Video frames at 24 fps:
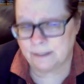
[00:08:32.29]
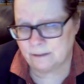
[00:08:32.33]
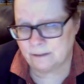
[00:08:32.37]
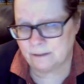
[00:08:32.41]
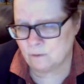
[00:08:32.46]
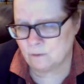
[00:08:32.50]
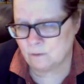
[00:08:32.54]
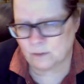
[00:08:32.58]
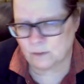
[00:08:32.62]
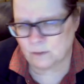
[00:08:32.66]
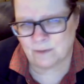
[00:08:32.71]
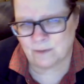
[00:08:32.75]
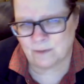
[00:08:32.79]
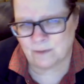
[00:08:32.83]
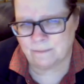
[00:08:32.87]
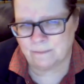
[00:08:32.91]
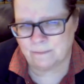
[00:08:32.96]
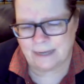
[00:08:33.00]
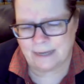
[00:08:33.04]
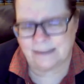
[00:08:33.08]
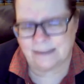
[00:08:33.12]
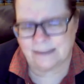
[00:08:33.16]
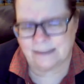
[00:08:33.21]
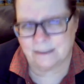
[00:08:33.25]
you always want to
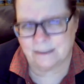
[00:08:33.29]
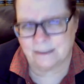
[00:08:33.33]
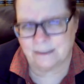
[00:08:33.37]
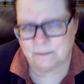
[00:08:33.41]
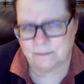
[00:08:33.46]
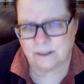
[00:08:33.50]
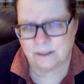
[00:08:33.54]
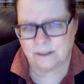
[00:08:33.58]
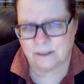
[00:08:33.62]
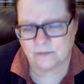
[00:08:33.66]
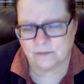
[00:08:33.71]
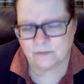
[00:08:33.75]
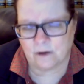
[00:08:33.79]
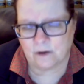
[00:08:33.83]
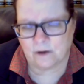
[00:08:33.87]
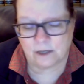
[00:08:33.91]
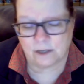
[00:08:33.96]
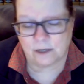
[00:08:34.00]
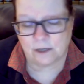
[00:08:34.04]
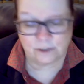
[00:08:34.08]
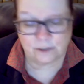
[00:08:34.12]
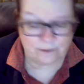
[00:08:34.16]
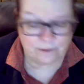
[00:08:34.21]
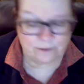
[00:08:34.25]
act in abundance of
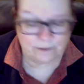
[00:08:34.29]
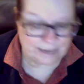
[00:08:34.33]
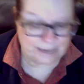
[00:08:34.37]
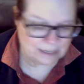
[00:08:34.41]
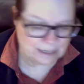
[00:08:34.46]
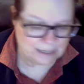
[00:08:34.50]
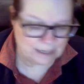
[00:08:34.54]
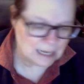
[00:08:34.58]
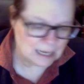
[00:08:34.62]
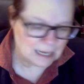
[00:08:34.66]
caution on that.